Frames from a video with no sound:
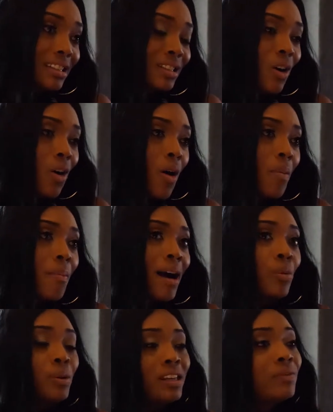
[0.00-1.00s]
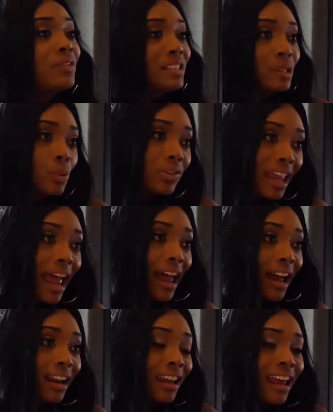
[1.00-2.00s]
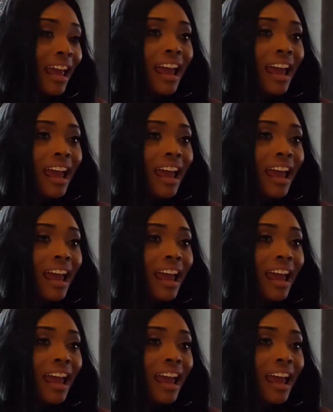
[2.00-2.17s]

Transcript: It's called My Weekend Visits with Dad.